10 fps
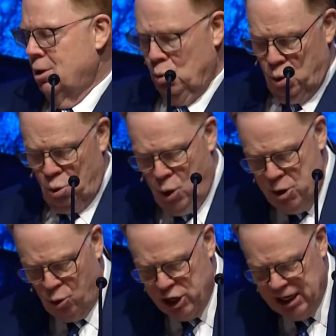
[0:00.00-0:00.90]
We
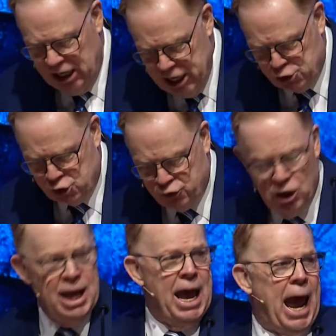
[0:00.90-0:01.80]
were in
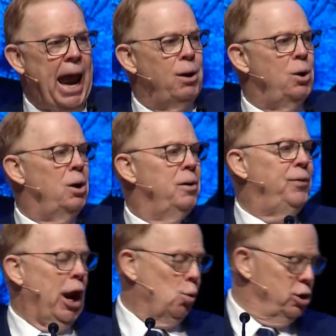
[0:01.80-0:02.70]
Lystra, and
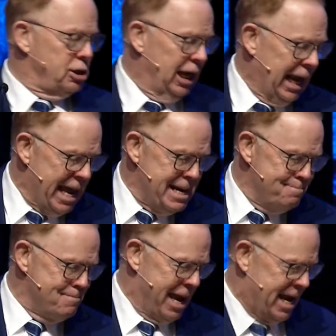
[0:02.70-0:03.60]
there was a
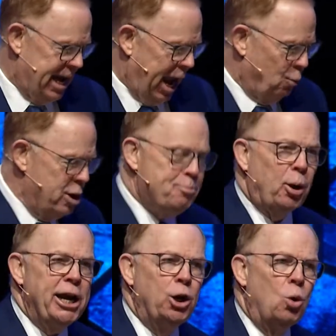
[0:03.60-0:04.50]
lame man, and we
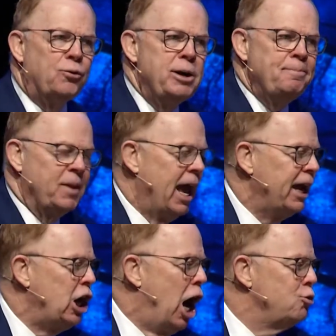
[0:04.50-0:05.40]
prayed over him.
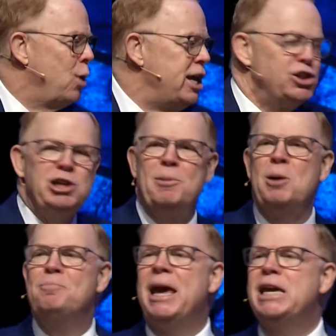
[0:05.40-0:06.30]
God raised him
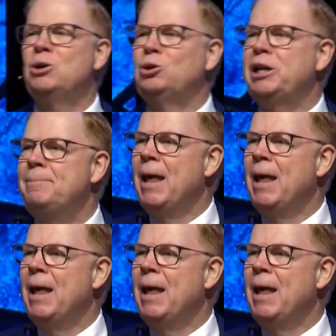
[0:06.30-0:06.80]
up and healed him.